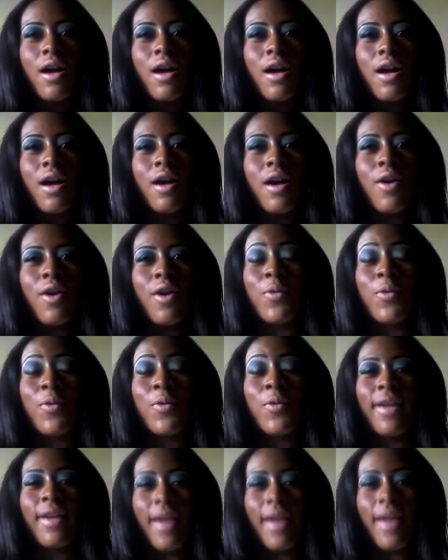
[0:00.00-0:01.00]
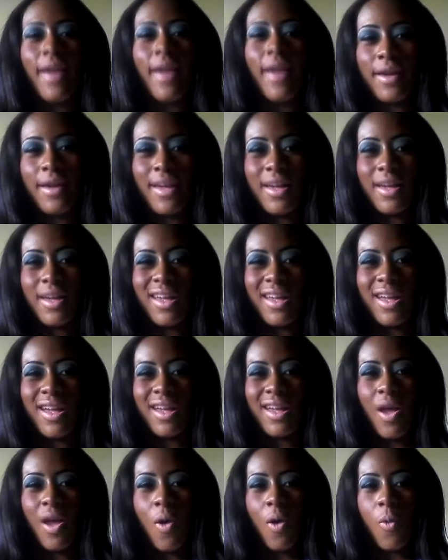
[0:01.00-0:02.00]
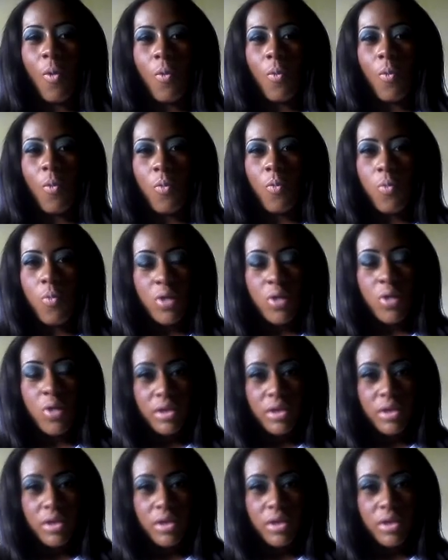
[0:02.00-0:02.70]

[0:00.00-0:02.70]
Okay, what's